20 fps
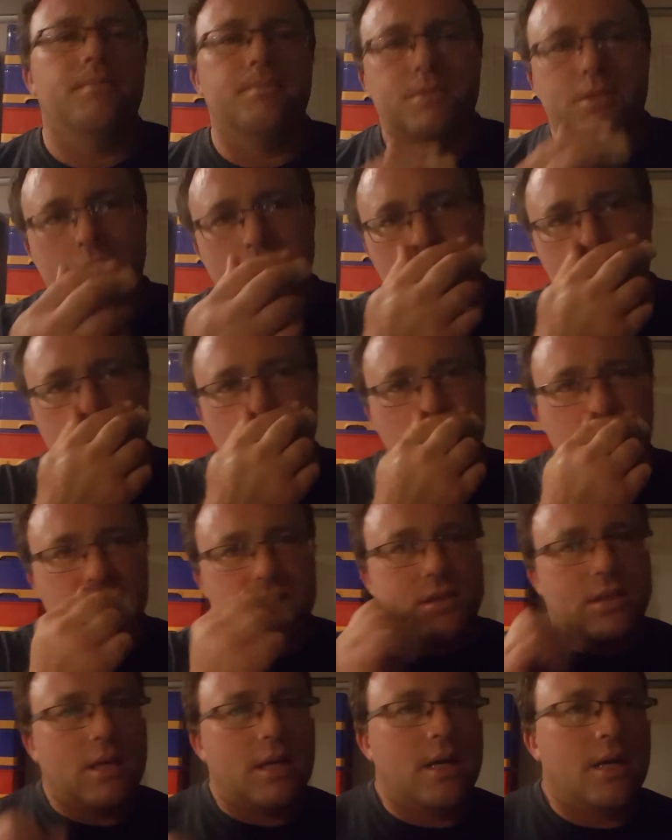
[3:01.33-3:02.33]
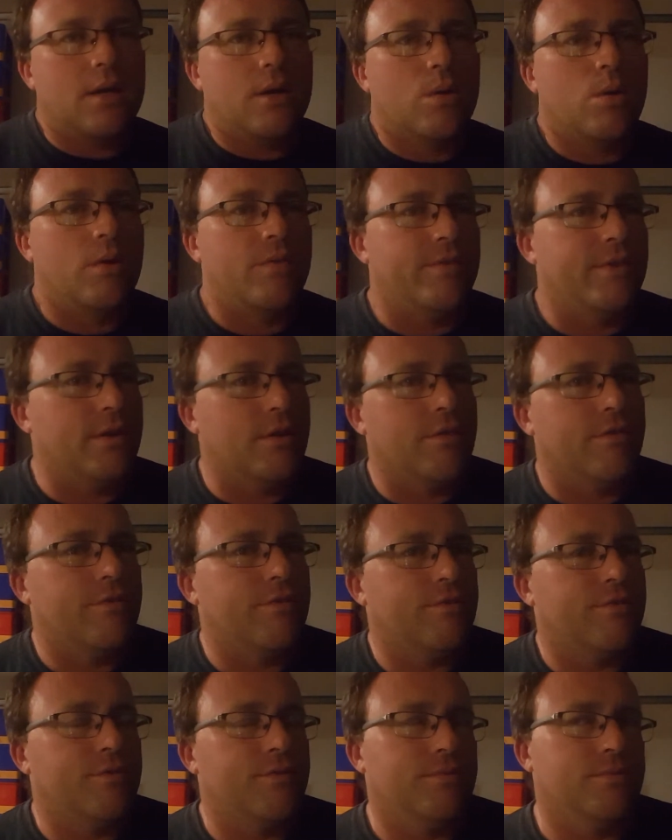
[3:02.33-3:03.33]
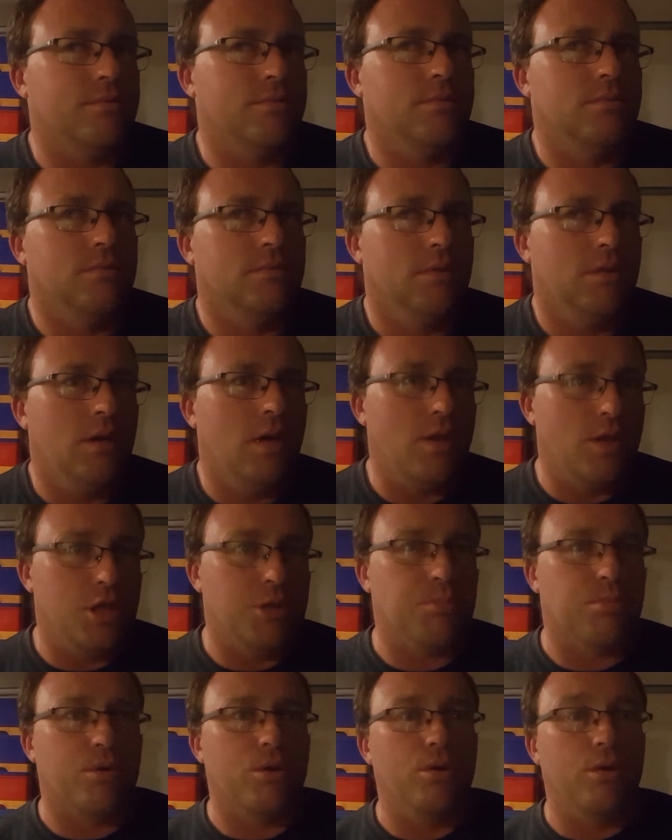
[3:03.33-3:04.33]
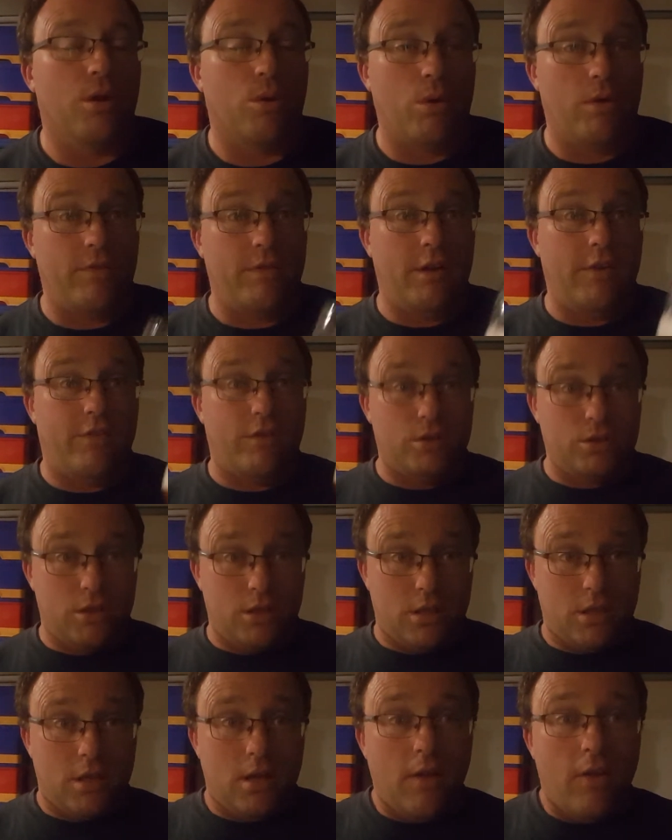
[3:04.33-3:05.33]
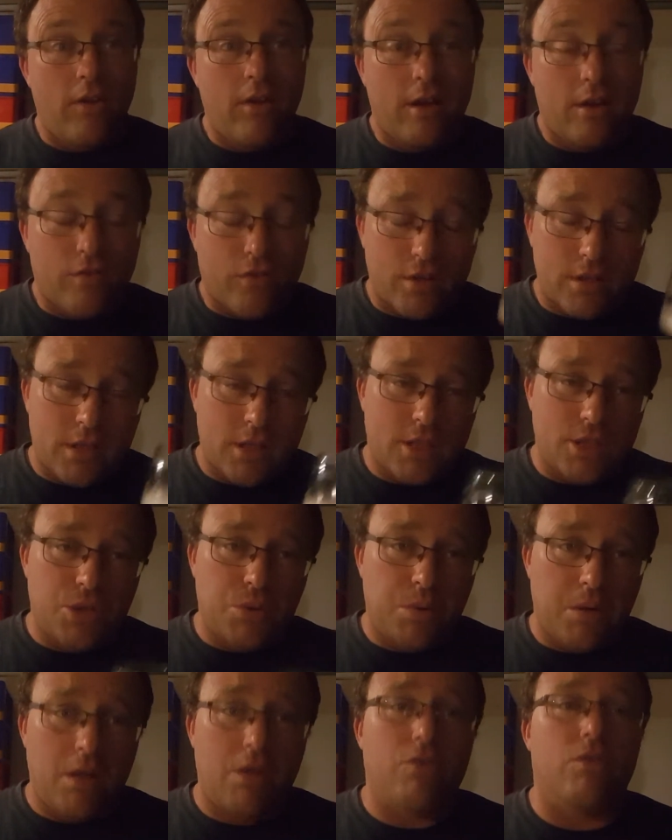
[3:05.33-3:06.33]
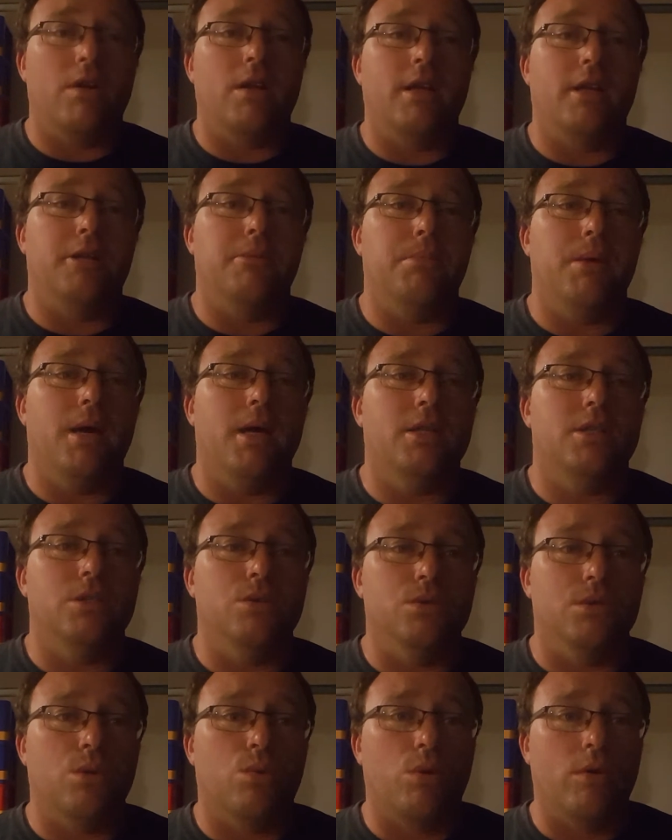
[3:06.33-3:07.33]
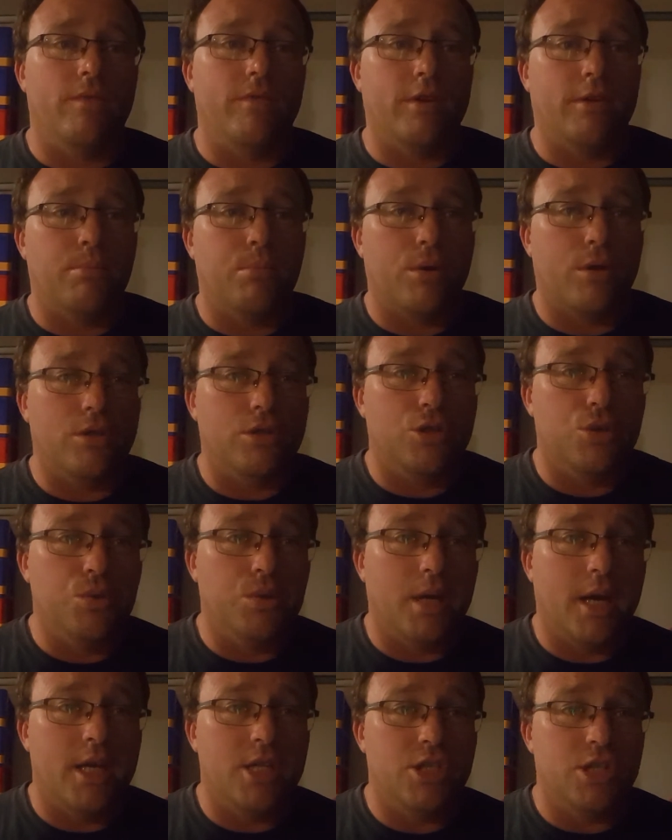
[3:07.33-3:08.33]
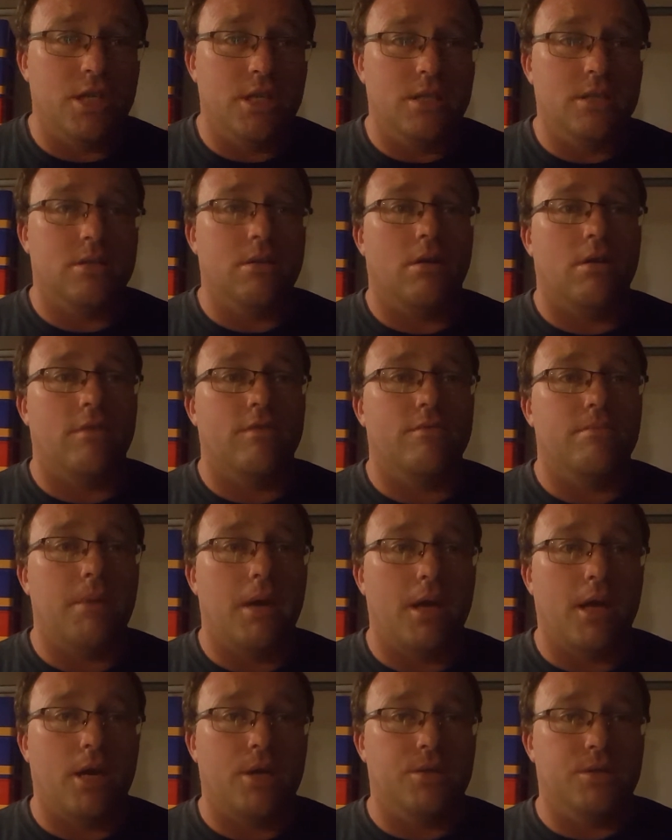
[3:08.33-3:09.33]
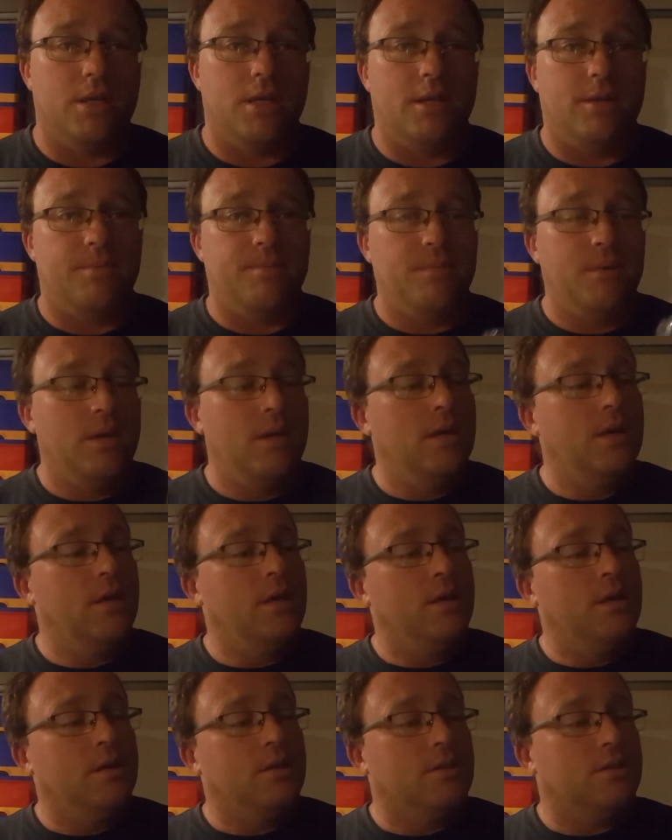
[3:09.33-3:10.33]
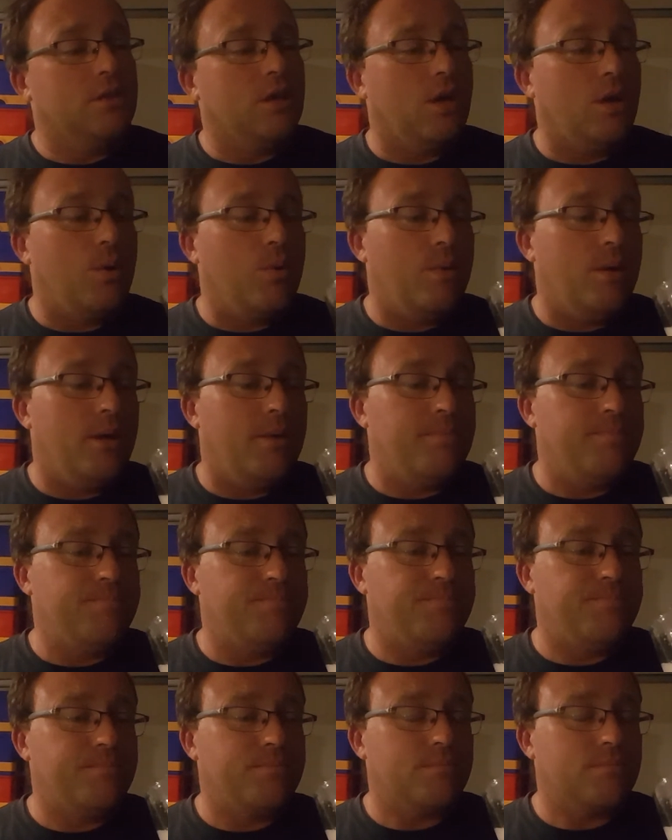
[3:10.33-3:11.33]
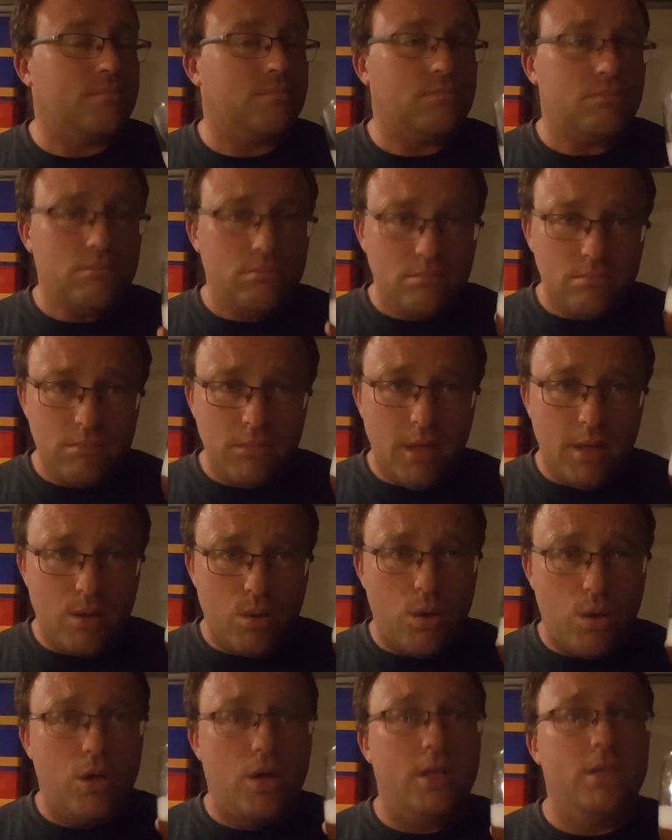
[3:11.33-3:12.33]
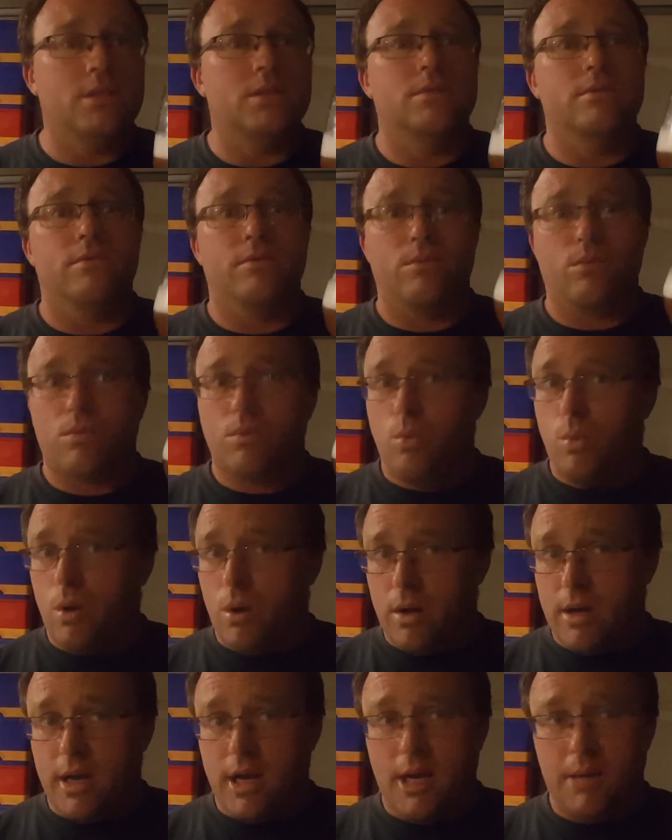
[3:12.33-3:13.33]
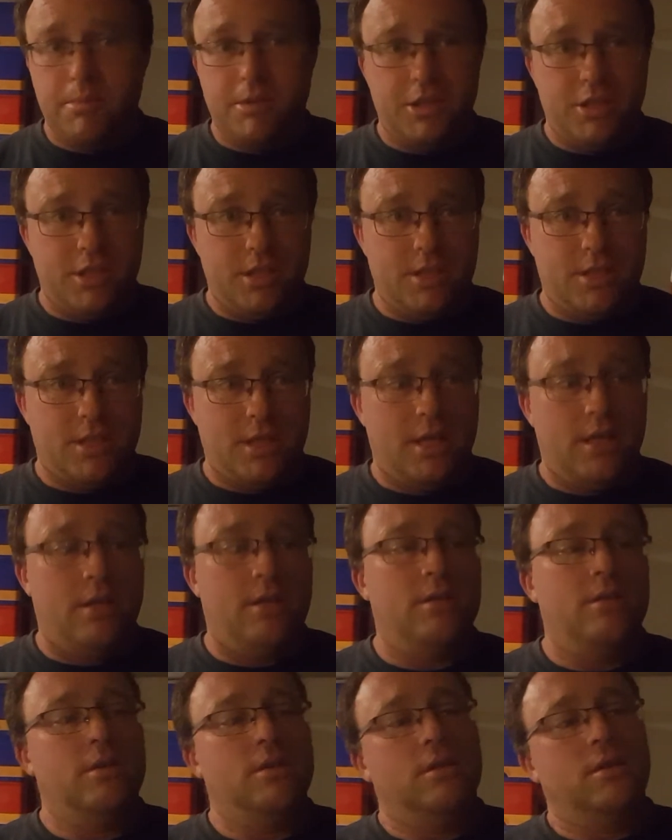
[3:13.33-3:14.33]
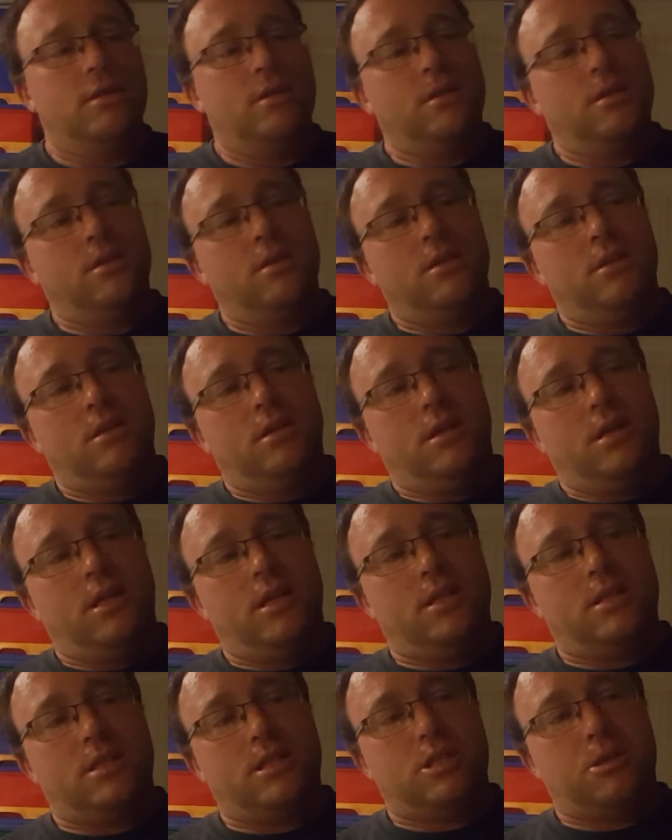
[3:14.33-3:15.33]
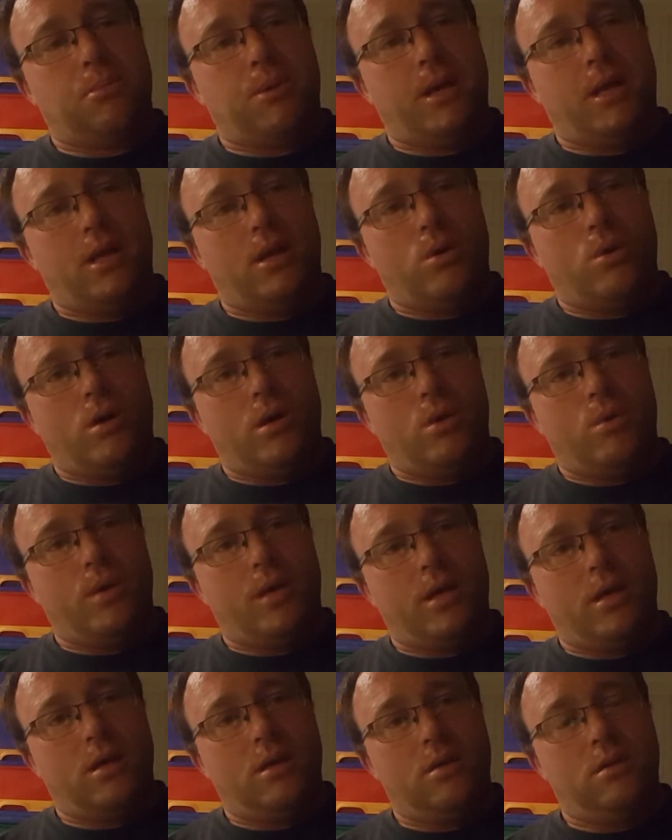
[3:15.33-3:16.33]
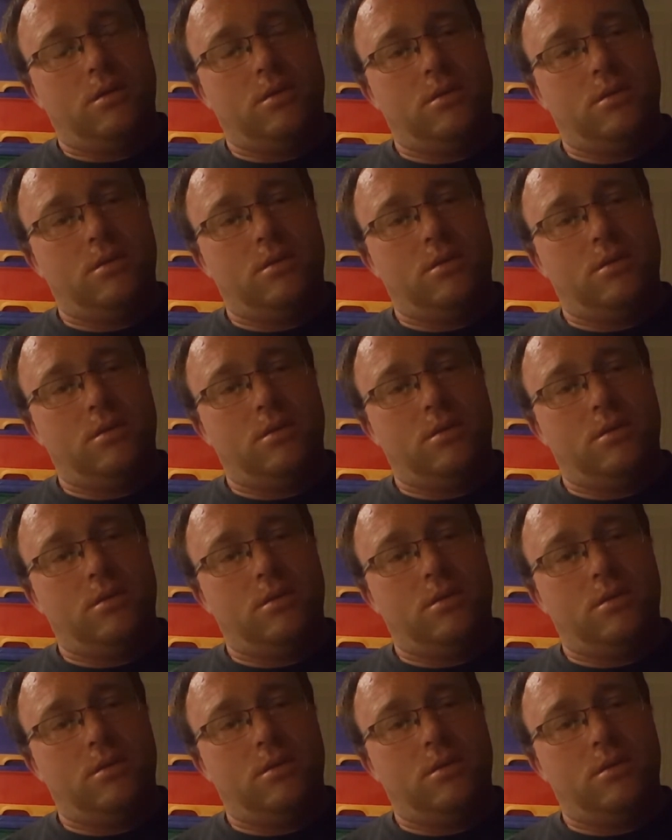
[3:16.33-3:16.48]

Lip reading: So this was equivalent of, in this brew, the equivalent if I did a 23 litre batch, it was equivalent to putting 2 kgs of mangoes in. So yeah, quite nice. Well carved, as you can see. It is dissipating quite quick.